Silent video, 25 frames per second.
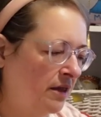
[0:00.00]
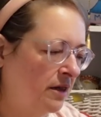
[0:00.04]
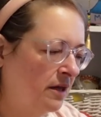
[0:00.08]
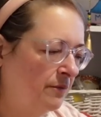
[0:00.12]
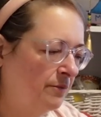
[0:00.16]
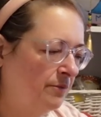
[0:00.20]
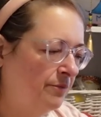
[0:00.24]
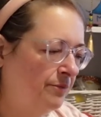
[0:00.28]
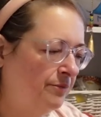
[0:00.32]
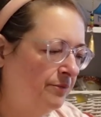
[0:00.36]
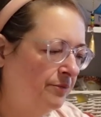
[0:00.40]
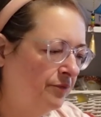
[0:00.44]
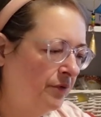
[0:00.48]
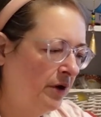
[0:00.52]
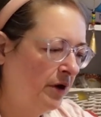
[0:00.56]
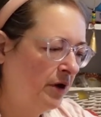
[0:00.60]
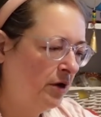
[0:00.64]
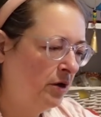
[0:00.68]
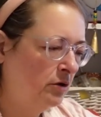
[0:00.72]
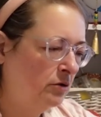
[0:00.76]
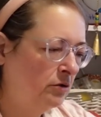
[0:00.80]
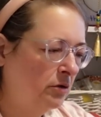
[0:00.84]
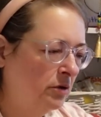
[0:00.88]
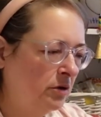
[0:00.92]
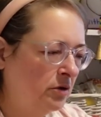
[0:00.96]
the
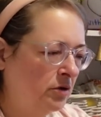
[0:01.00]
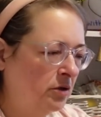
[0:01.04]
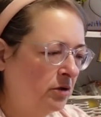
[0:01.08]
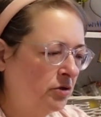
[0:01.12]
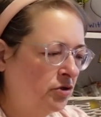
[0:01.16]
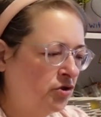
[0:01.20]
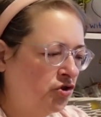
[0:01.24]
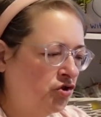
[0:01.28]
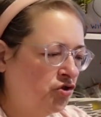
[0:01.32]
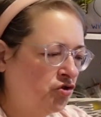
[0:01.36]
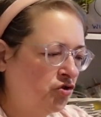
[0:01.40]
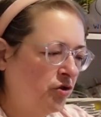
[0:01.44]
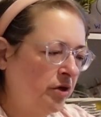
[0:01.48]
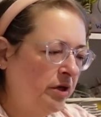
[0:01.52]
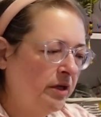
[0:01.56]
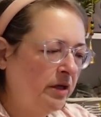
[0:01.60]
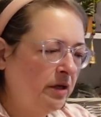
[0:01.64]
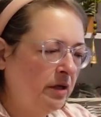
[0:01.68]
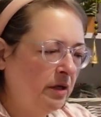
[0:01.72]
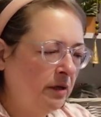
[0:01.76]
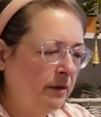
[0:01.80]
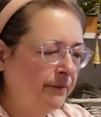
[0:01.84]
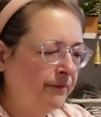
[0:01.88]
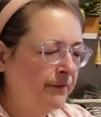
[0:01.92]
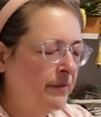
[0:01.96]
brown
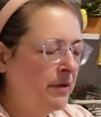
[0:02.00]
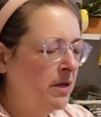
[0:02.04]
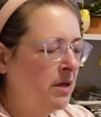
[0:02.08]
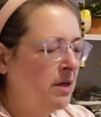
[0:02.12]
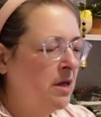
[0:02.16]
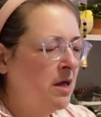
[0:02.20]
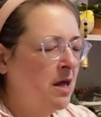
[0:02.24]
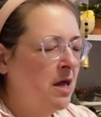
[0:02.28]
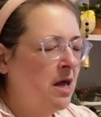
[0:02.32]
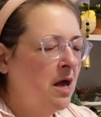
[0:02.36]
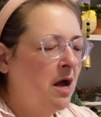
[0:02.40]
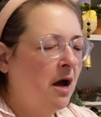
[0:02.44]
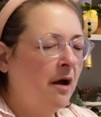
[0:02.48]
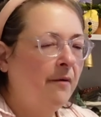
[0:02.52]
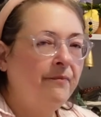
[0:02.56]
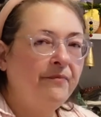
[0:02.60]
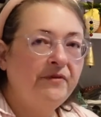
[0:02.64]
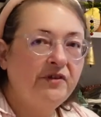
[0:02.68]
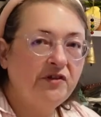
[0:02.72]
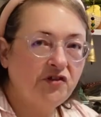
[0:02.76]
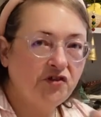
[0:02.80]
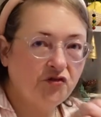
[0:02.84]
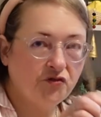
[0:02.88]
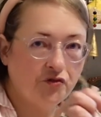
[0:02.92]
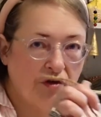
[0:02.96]
string.
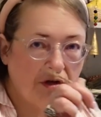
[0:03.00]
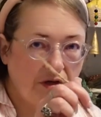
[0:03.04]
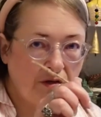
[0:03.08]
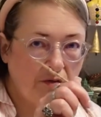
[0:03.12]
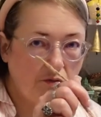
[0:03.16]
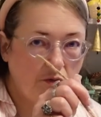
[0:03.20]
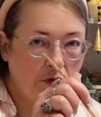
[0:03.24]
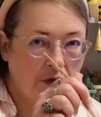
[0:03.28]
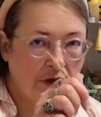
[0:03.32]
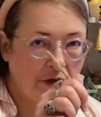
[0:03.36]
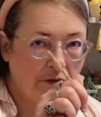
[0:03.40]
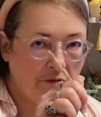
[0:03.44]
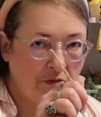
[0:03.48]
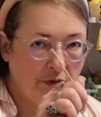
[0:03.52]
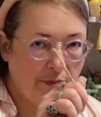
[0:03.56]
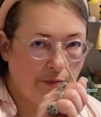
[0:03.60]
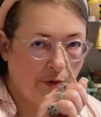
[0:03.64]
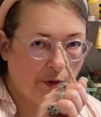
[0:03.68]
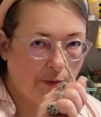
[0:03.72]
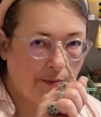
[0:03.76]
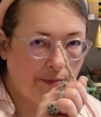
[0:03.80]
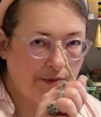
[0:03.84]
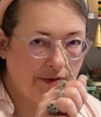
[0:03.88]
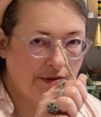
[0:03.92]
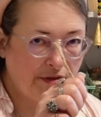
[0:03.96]
This string will get
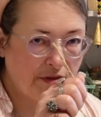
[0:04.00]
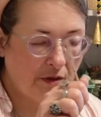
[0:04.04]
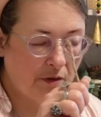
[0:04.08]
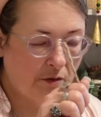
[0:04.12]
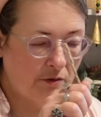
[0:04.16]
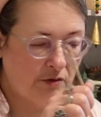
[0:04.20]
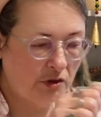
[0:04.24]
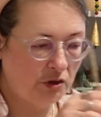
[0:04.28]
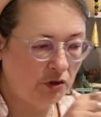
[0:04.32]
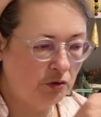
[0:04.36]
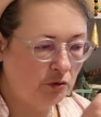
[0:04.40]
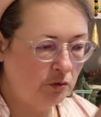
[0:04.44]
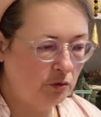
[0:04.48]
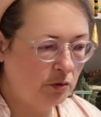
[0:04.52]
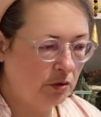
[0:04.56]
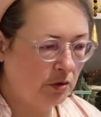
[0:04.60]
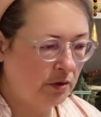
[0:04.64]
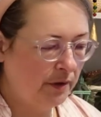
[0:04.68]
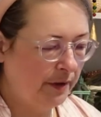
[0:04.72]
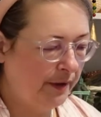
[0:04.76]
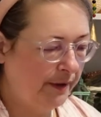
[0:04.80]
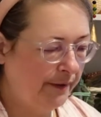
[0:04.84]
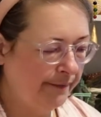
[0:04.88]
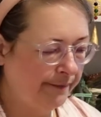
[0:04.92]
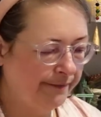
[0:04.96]
repurposed, don't you
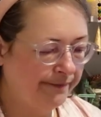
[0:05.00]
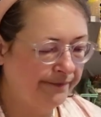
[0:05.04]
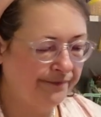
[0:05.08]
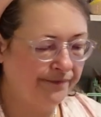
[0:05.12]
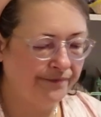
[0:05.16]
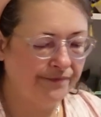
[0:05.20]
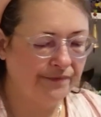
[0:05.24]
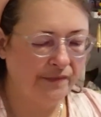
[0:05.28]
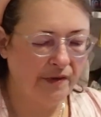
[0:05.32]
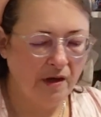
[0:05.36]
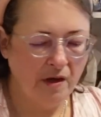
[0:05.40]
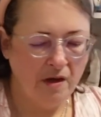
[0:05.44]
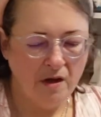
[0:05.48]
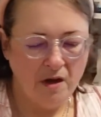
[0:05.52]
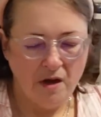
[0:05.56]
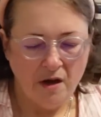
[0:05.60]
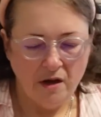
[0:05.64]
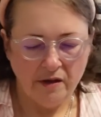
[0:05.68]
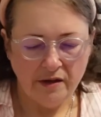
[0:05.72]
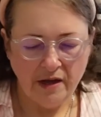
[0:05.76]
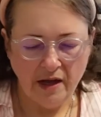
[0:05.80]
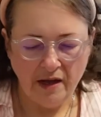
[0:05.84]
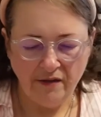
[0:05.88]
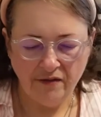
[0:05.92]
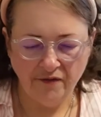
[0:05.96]
worry.
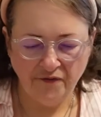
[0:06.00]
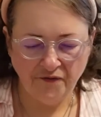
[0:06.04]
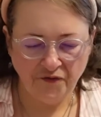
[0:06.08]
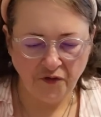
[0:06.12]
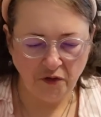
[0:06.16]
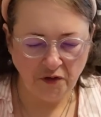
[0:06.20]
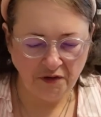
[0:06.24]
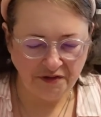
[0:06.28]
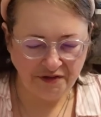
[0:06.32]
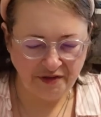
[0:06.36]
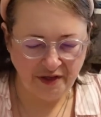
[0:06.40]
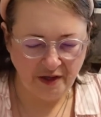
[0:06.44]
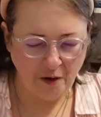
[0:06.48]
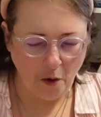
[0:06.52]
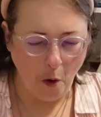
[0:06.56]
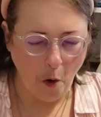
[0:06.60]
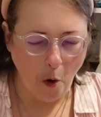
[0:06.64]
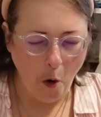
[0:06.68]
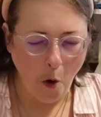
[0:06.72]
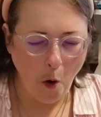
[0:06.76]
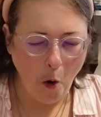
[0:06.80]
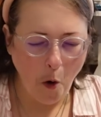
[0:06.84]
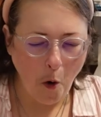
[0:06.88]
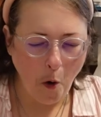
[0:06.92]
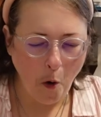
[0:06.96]
Okay, the first thing,
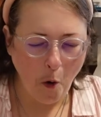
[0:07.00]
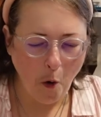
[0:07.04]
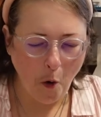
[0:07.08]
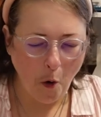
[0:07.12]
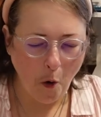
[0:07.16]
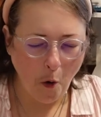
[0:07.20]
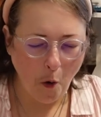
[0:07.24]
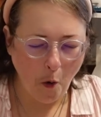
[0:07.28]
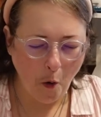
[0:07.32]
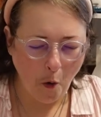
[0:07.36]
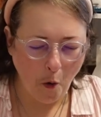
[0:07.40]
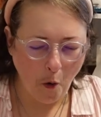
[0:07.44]
oh,